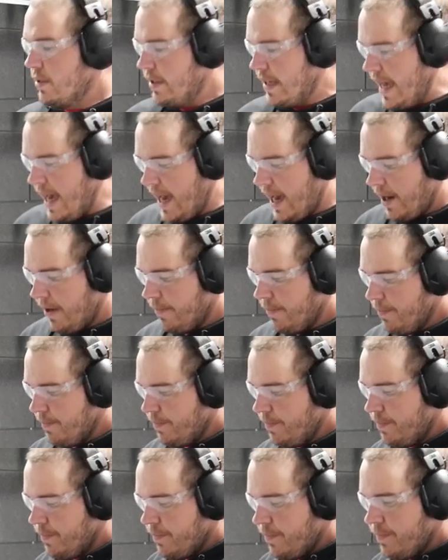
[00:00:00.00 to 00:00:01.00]
Now,
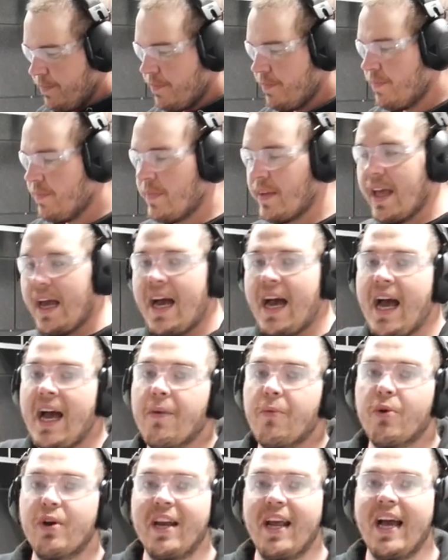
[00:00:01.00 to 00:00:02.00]
I
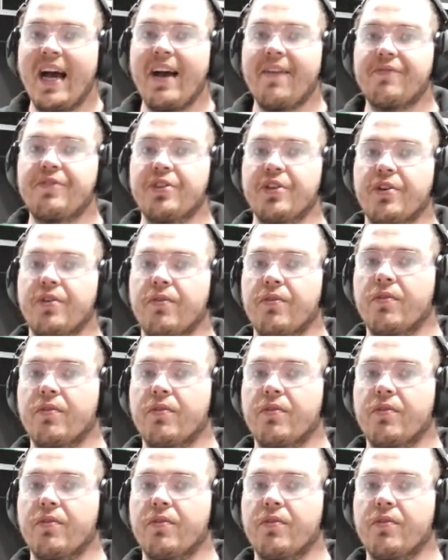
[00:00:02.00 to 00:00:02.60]
would have to